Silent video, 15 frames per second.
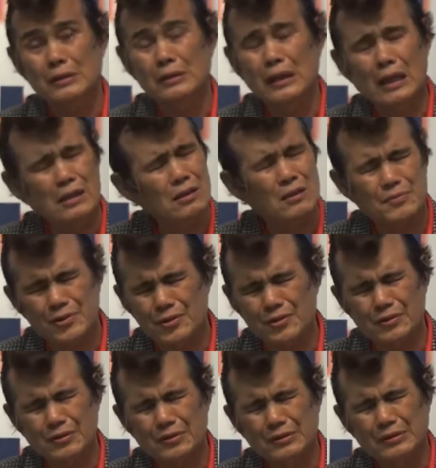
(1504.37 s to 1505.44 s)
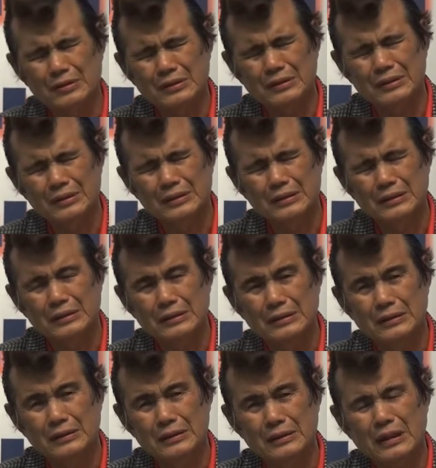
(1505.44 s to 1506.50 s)
God loves you.
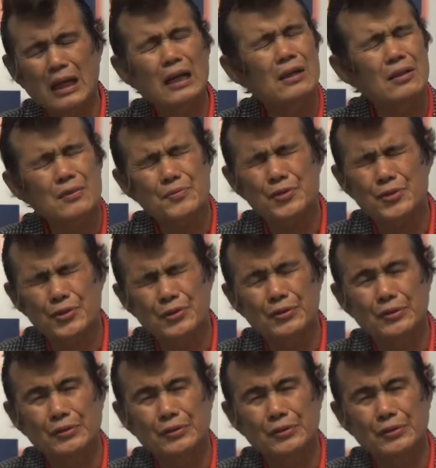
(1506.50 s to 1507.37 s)
God loves you.